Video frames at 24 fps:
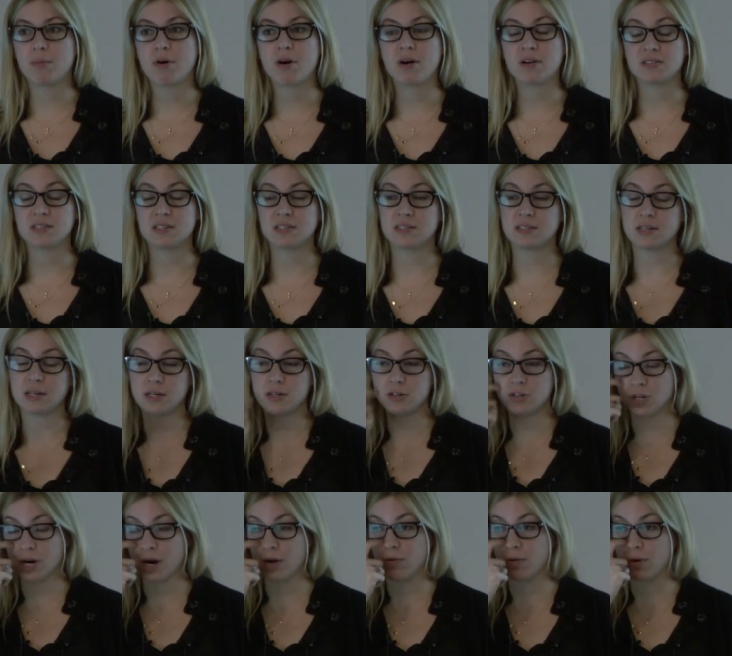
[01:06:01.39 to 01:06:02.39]
process
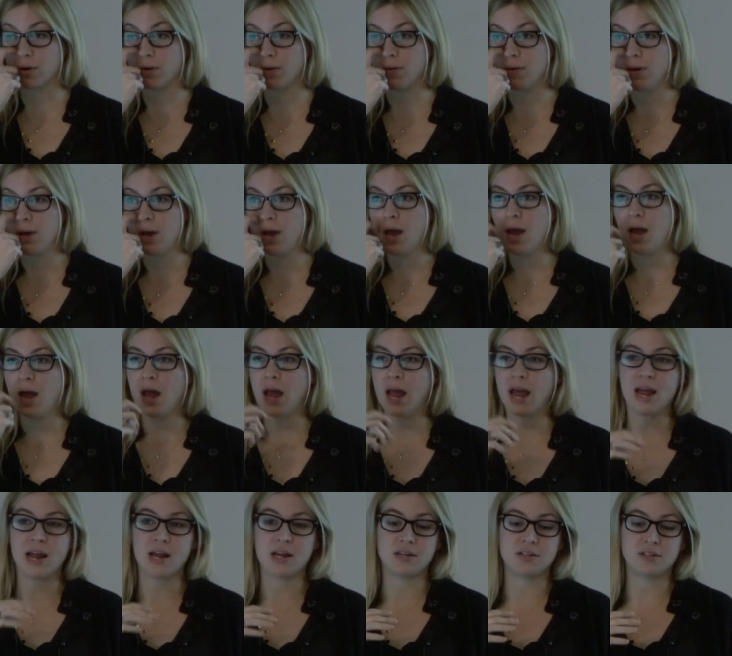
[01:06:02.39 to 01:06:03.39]
in general,
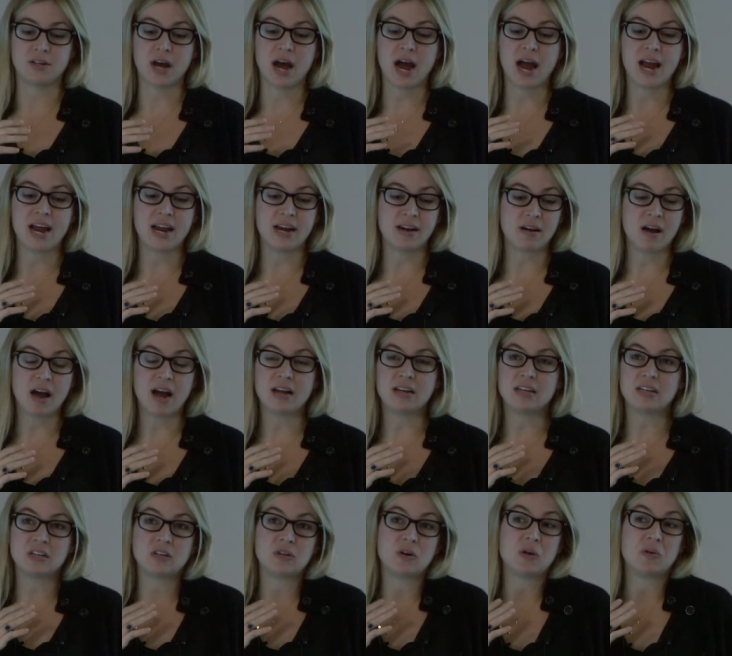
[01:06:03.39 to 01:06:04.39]
and I,
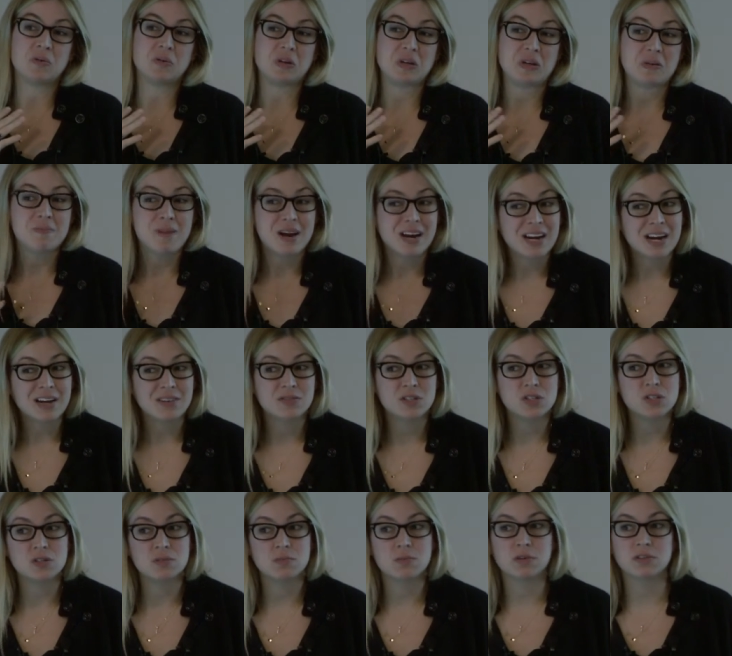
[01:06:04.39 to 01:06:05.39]
you know, you might have
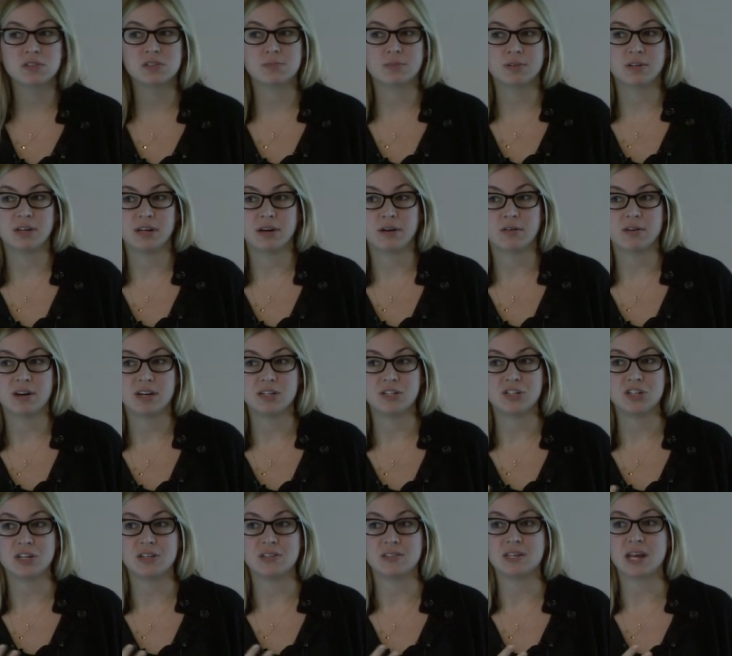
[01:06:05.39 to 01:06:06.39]
to do multiple
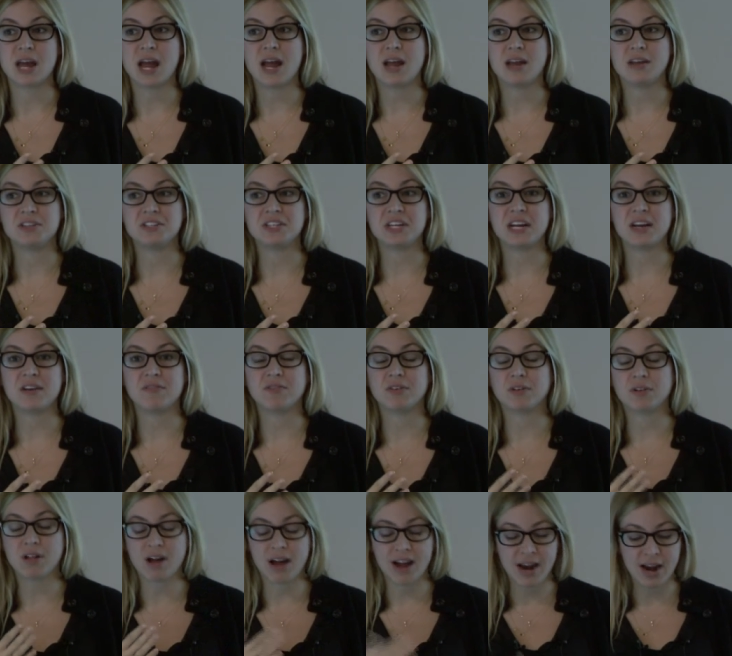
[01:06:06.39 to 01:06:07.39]
iterations. And if a
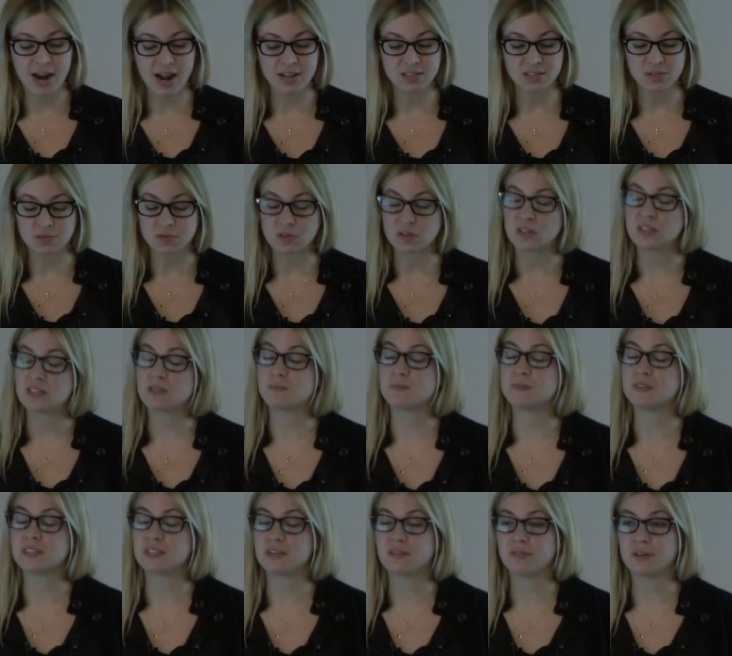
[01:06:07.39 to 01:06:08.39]
client has a really
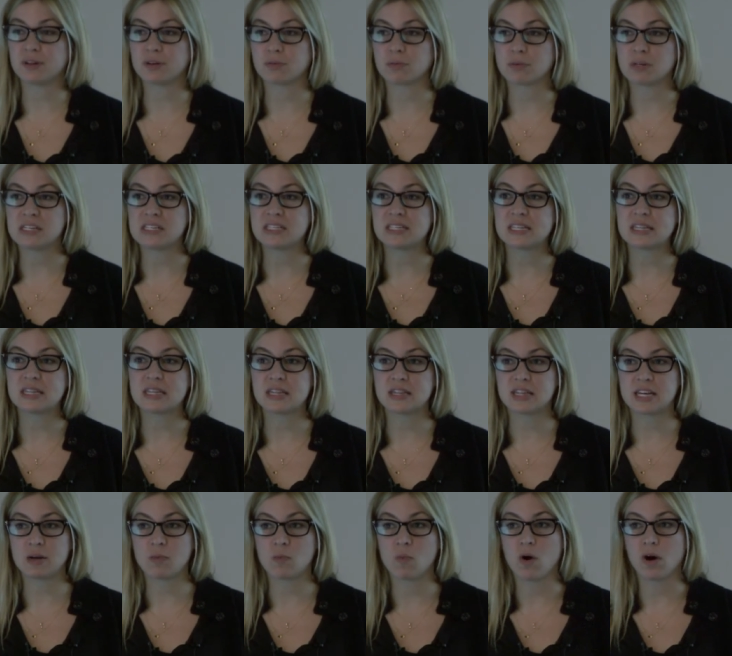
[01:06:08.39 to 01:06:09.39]
specific reason that
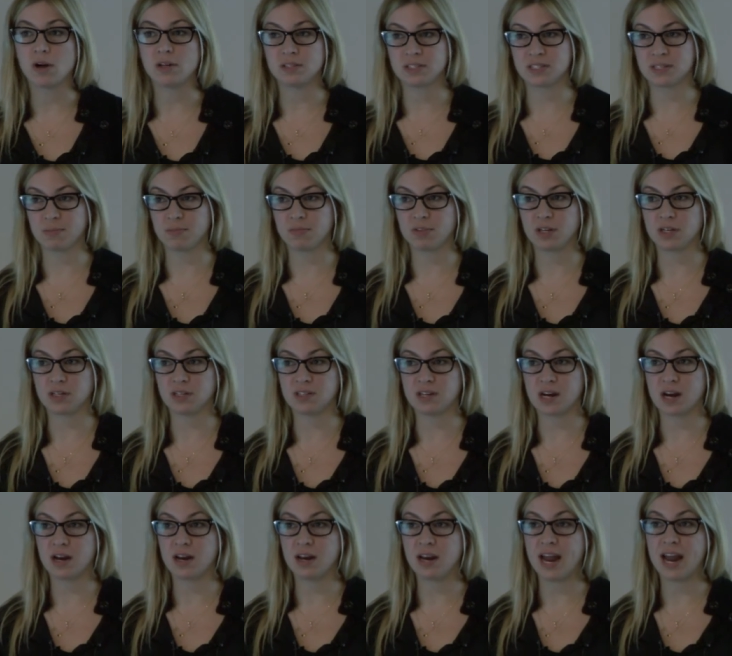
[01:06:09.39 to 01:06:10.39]
they want something
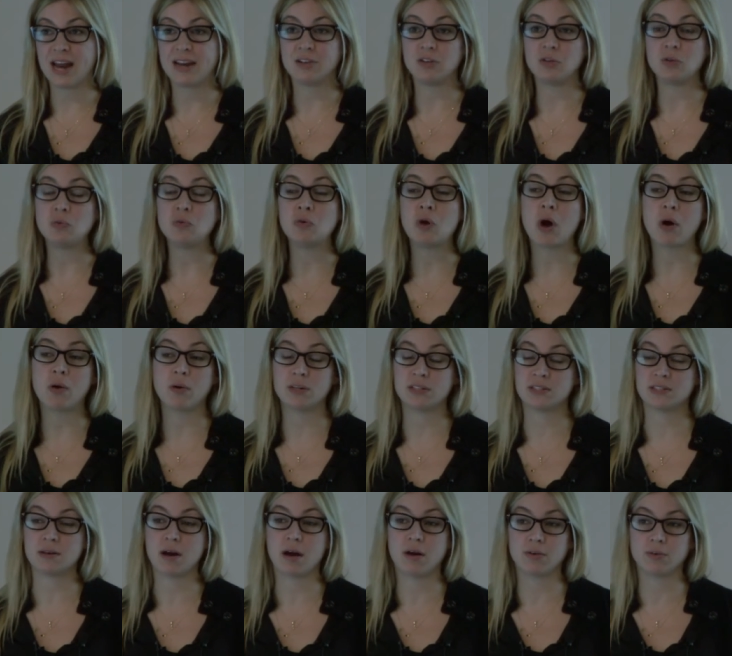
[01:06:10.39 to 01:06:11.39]
done and you know
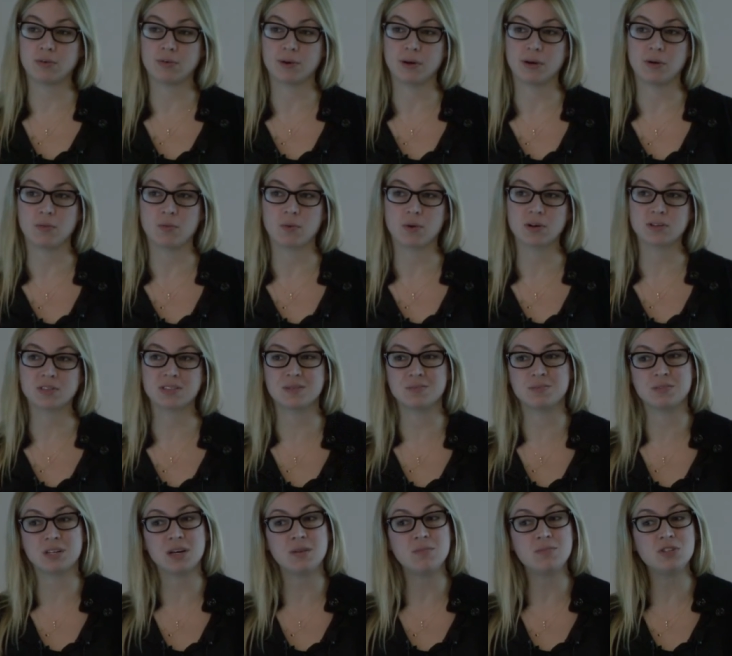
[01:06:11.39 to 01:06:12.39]
it's not going to work,
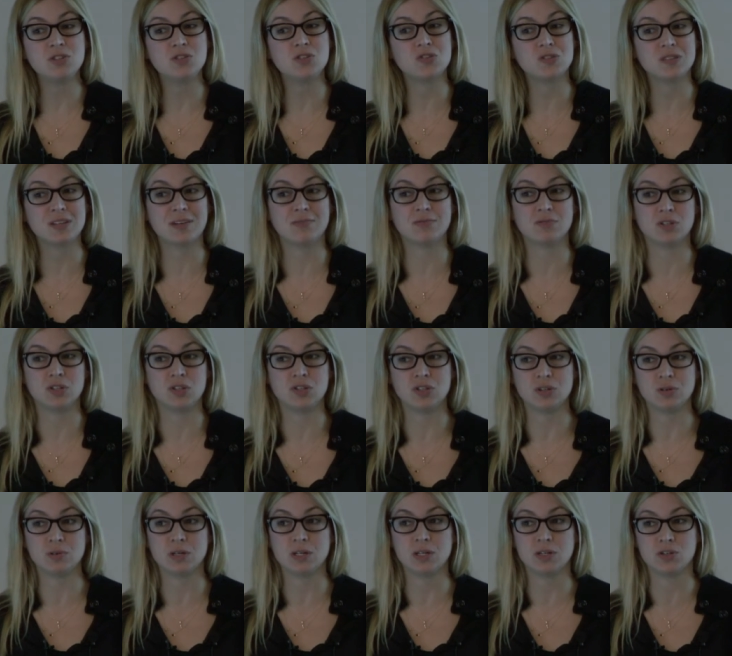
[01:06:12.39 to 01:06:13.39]
sometimes you just have to
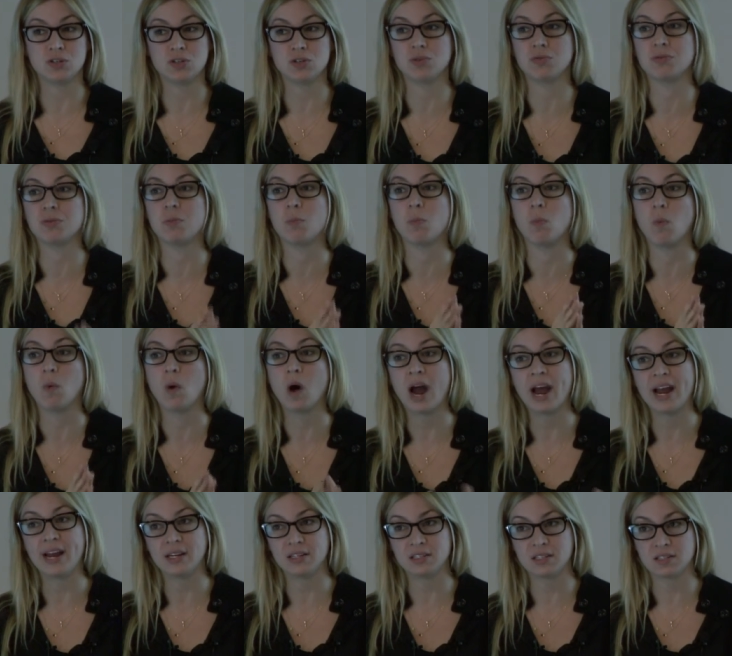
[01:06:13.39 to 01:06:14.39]
do it and show them
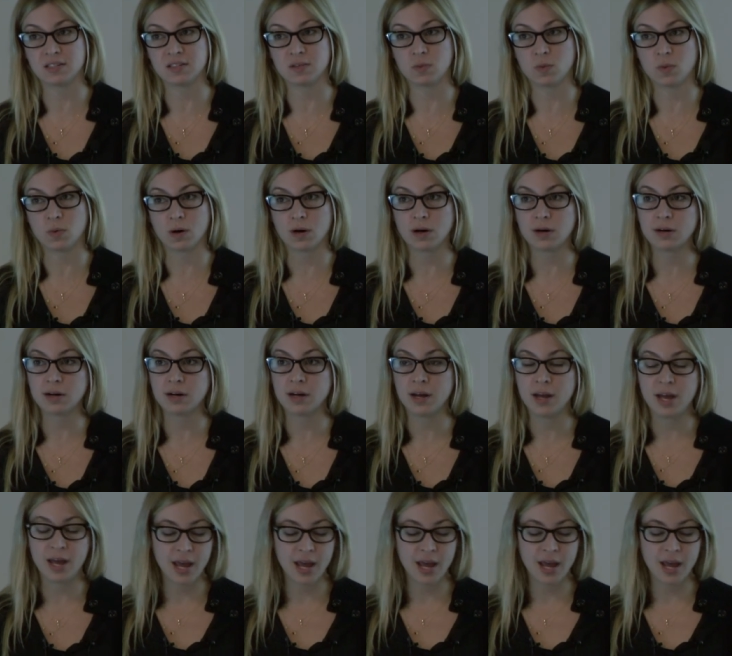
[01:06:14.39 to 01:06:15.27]
why it doesn't work.